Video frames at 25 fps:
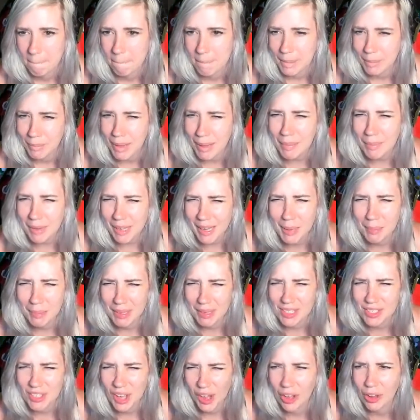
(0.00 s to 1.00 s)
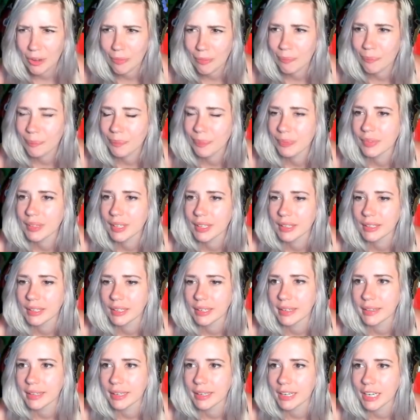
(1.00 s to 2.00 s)
Maybe I miss home.
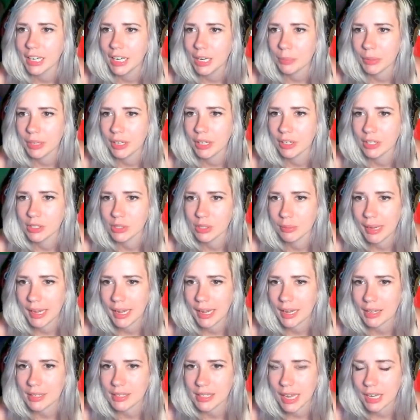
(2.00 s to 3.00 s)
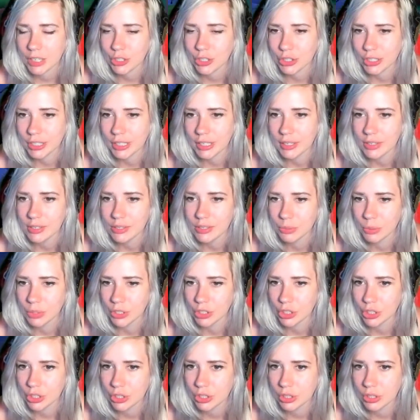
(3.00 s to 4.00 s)
And then up here is where my house actually is,
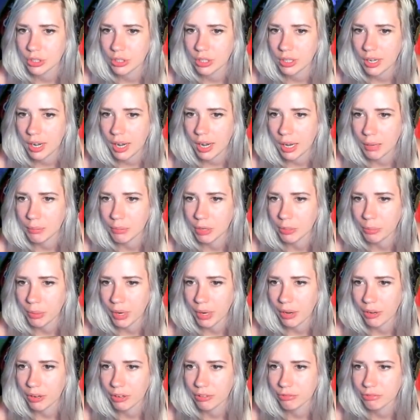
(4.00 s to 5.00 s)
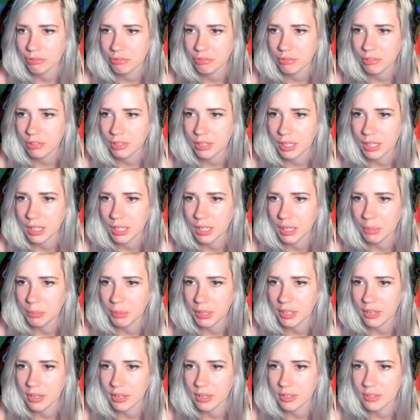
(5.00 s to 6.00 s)
which I'm not proud of,
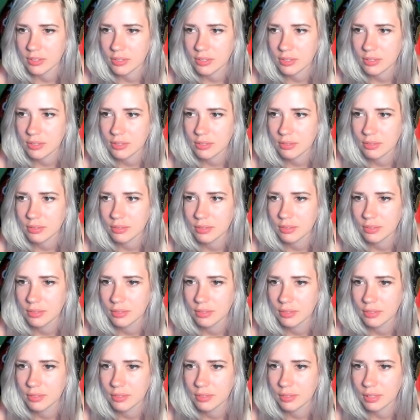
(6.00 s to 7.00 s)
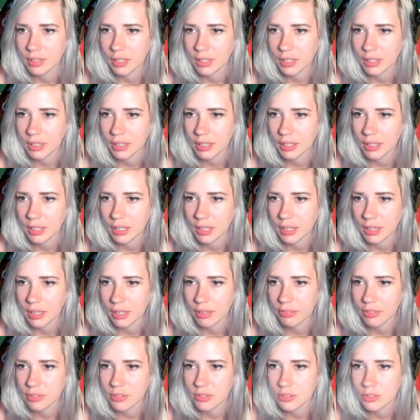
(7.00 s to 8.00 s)
because like clearly I
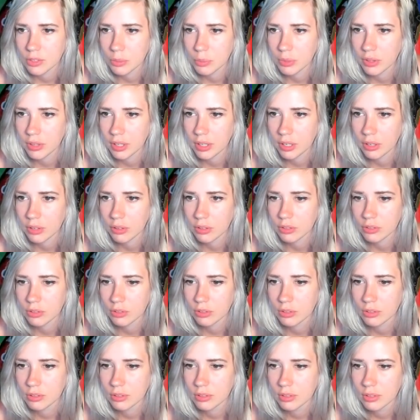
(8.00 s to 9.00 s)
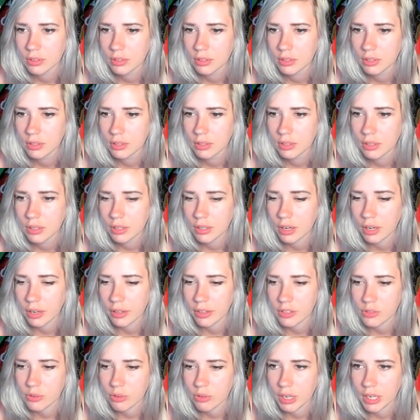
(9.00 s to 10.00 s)
left the stupid thing on the door. Oh,
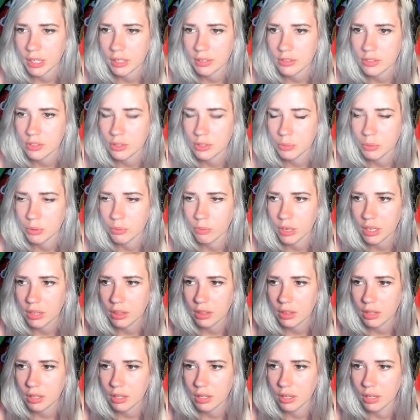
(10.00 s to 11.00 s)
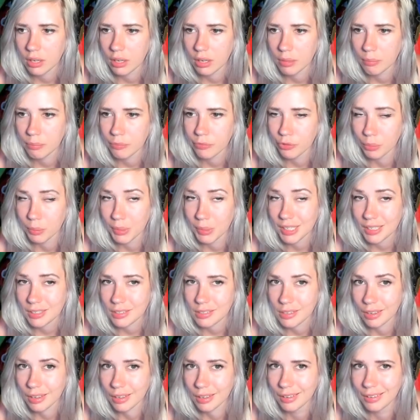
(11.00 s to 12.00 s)
that's right, stupid wreath from
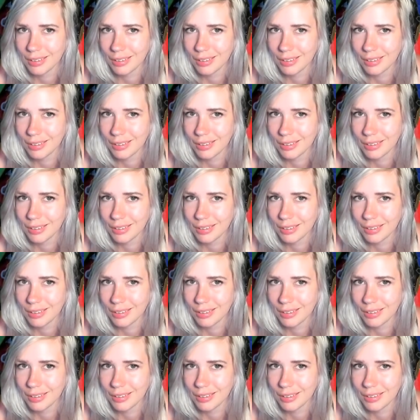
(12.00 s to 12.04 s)
Easter.